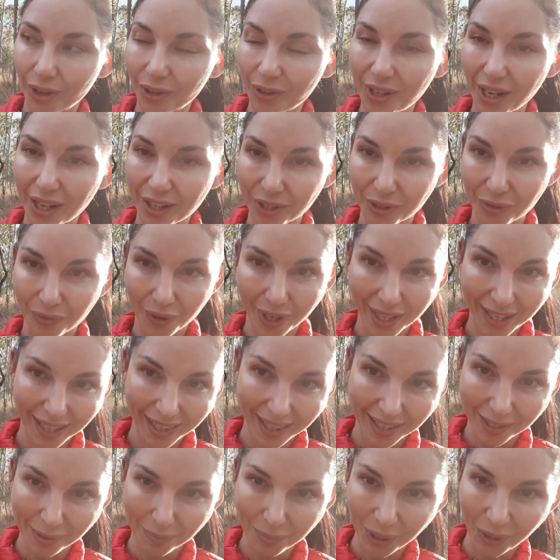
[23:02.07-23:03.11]
Who doesn't really?
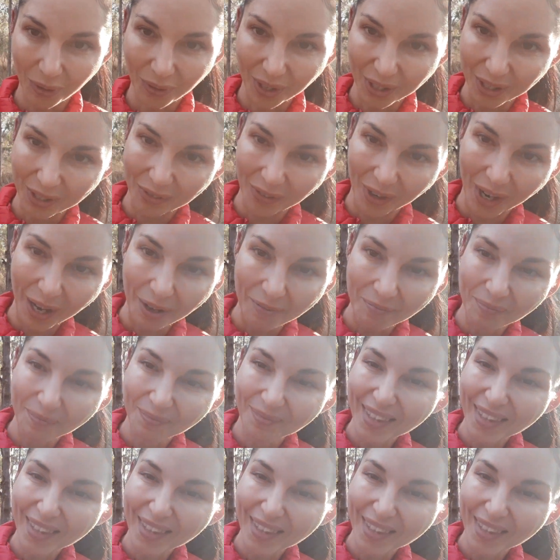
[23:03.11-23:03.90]
Let's be honest, right?